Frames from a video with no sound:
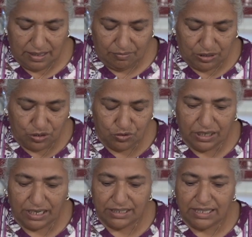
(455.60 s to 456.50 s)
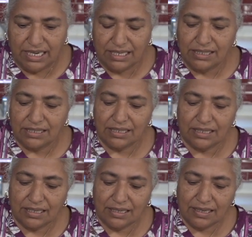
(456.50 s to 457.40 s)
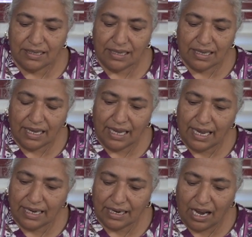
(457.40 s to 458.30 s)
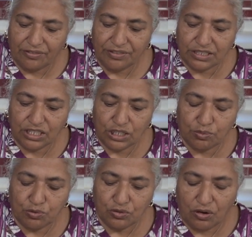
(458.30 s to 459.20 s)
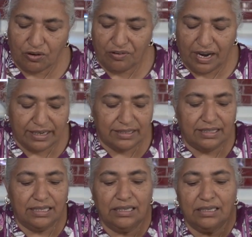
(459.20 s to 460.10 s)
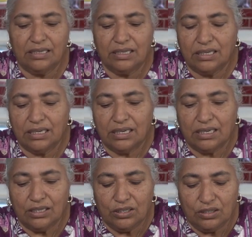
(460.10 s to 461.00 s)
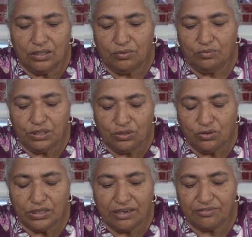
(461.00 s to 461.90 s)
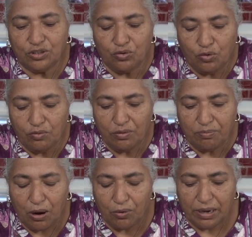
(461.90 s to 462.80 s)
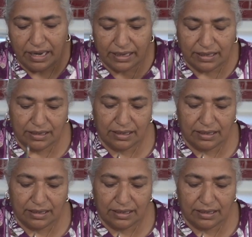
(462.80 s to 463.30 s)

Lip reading: but you can taste, and half a teaspoon of HURDEE. We don't have to overpower